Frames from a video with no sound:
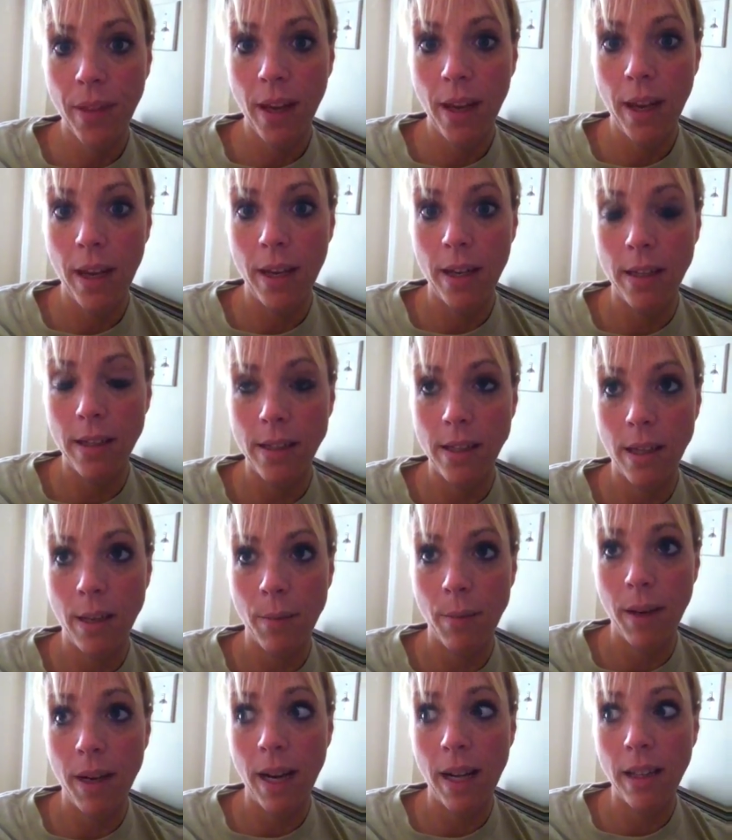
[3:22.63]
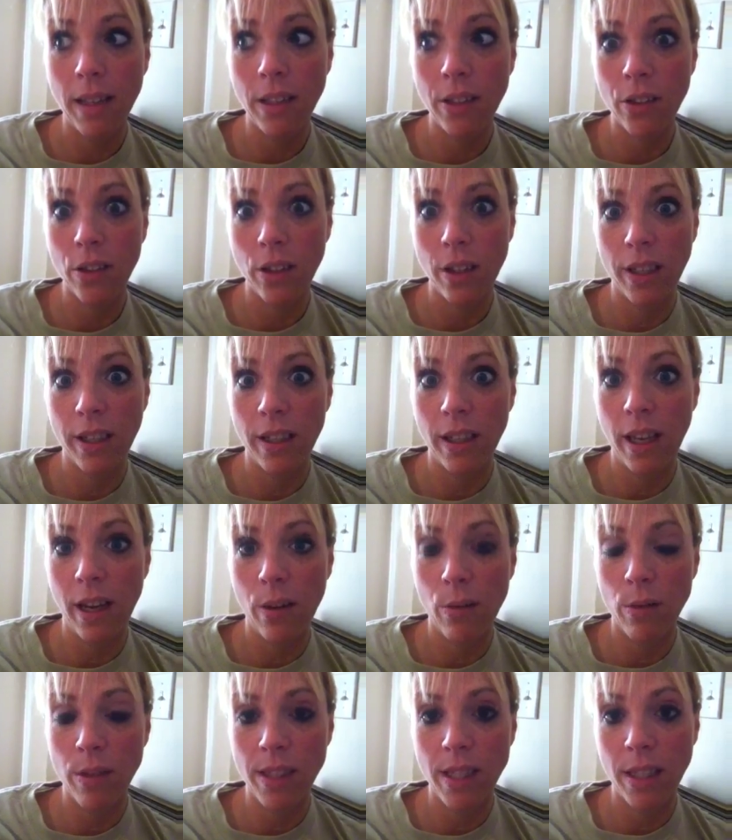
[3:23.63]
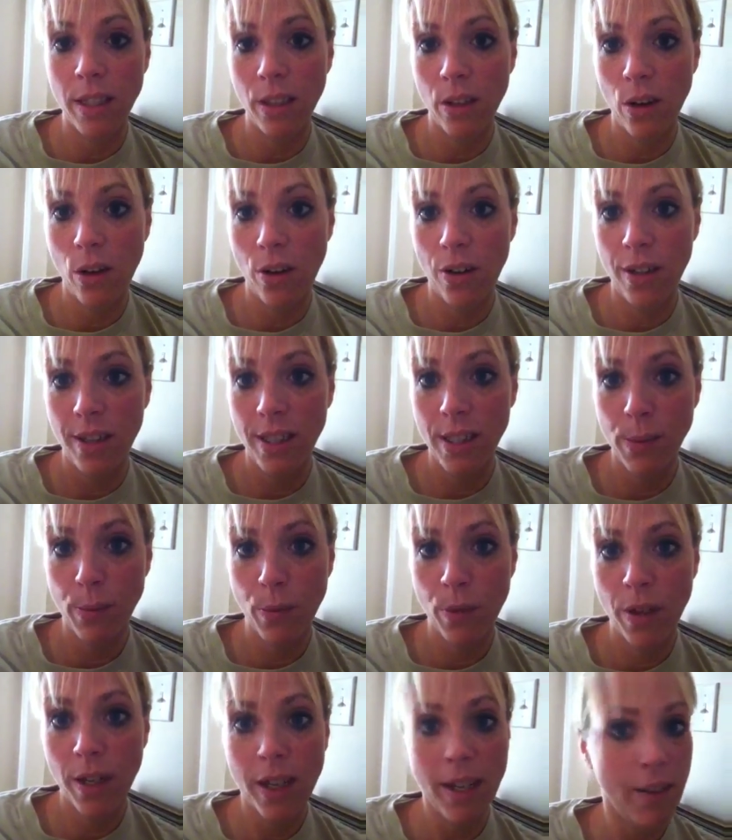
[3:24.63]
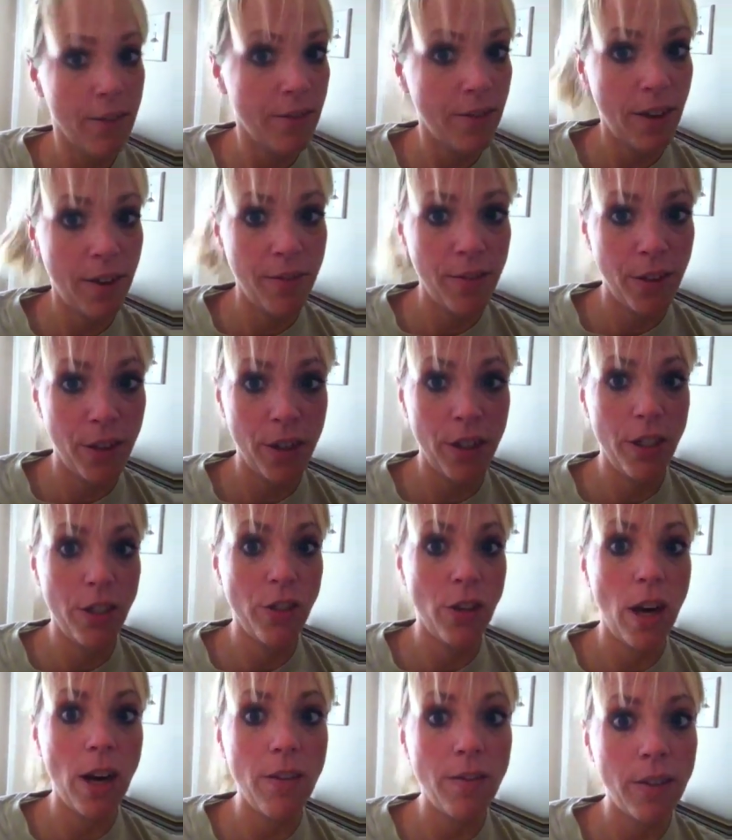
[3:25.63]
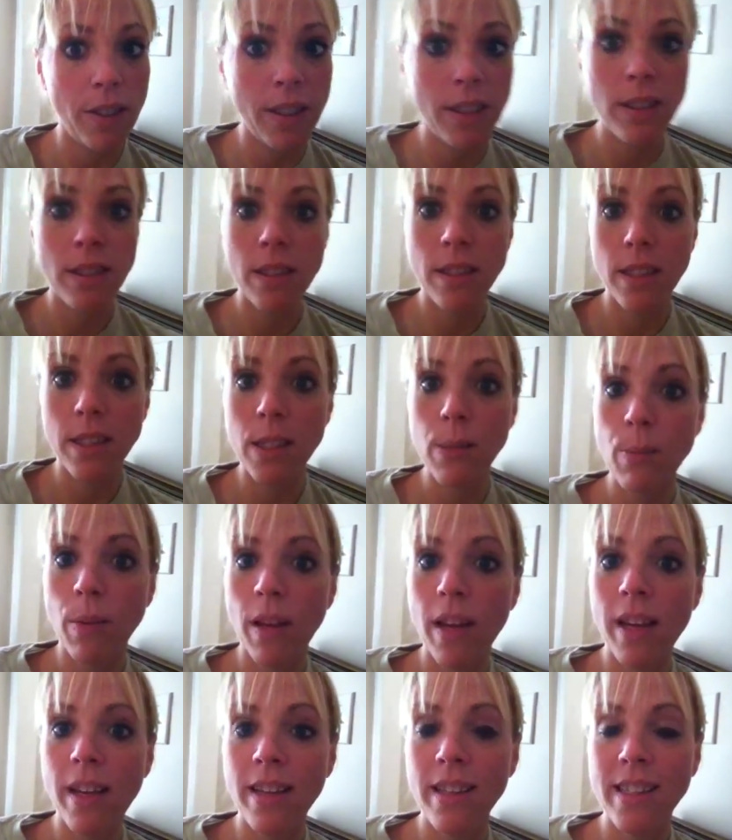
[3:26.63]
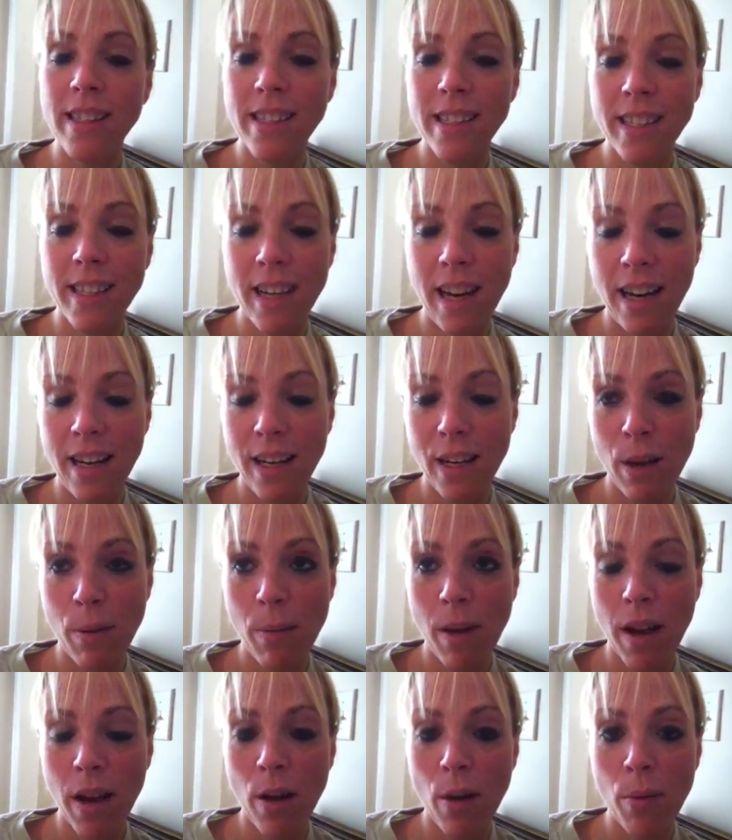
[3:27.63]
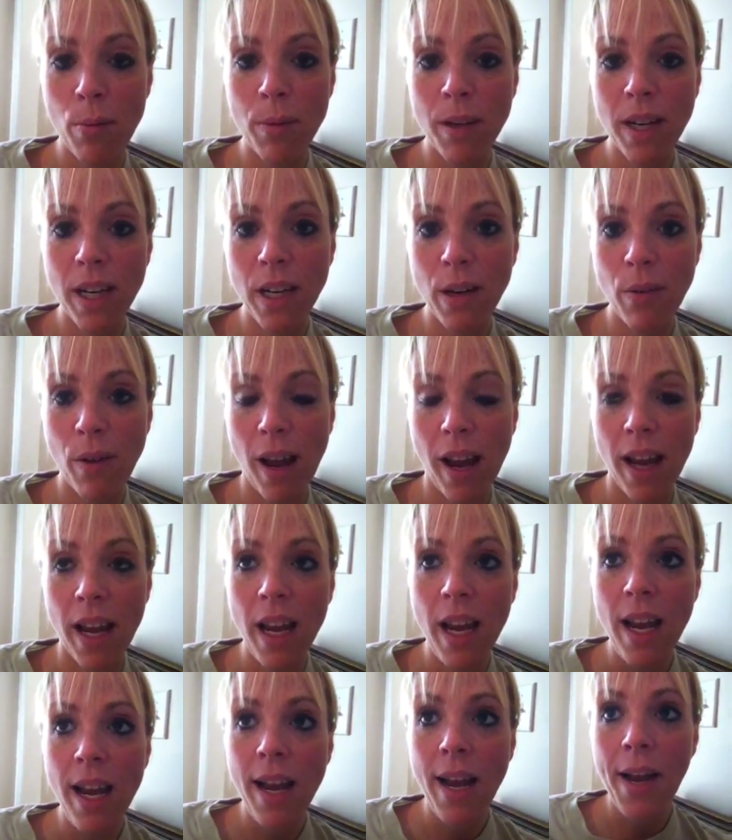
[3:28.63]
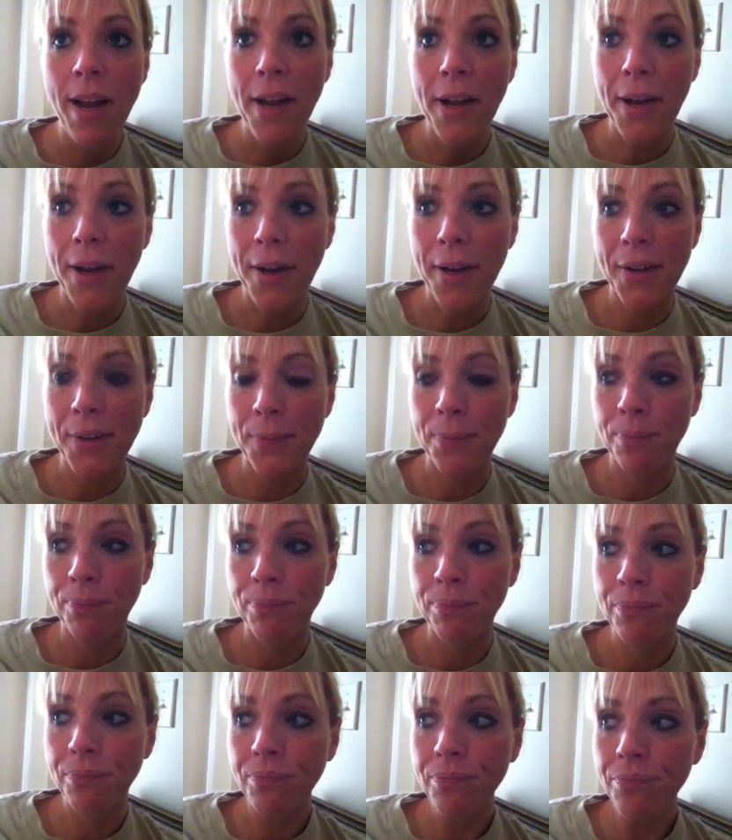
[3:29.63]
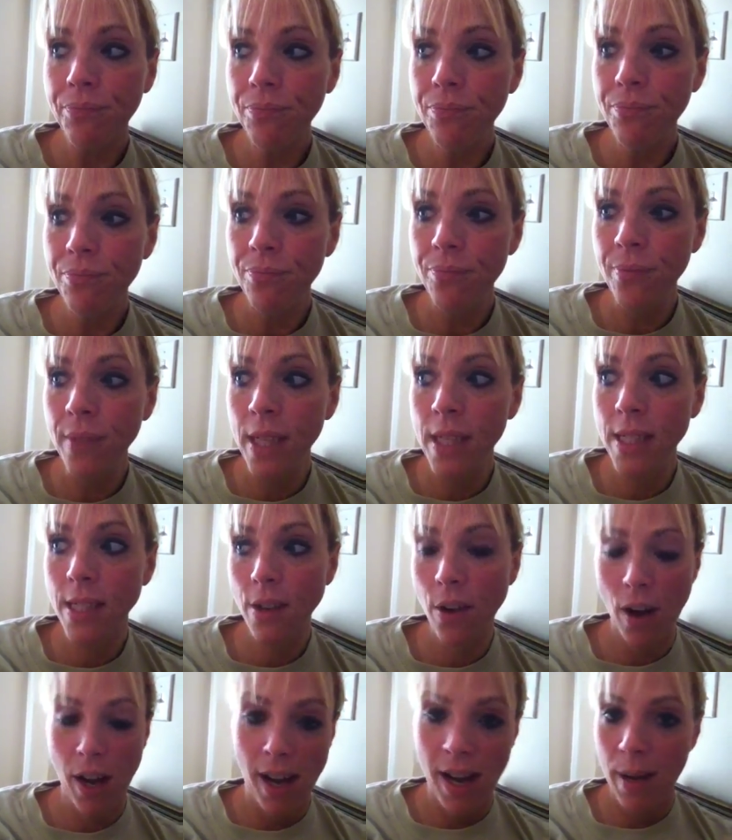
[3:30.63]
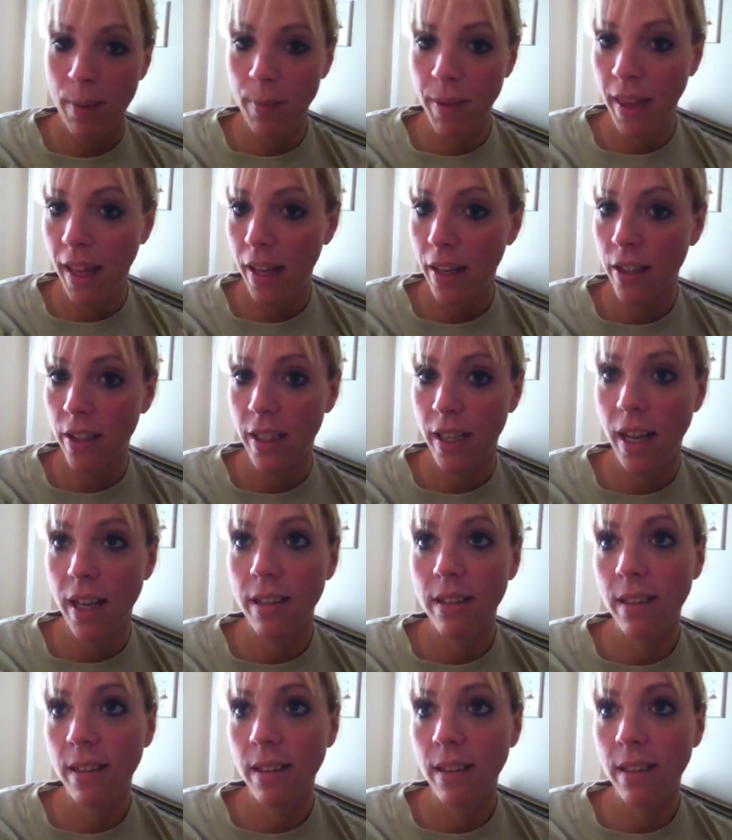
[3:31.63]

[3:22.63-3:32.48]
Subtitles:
And I literally was in the car this morning at 5:30 driving to this place and had to come back home. But anyway, it's okay. I couldn't,